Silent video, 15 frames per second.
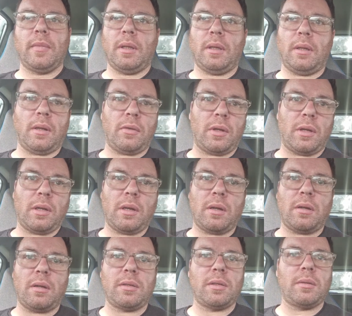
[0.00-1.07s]
you know, the
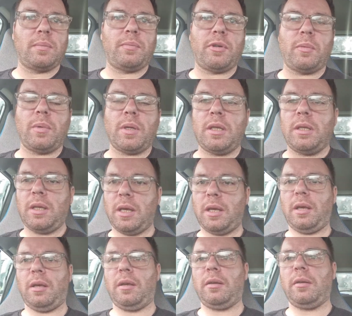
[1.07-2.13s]
last probably
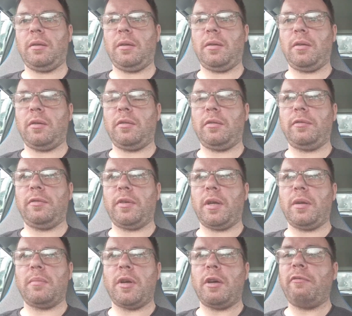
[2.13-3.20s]
year of
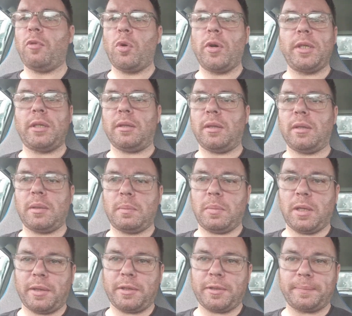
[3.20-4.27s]
avoiding this
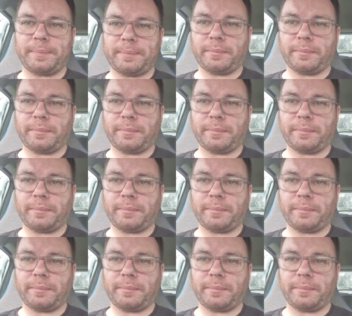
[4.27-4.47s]
place.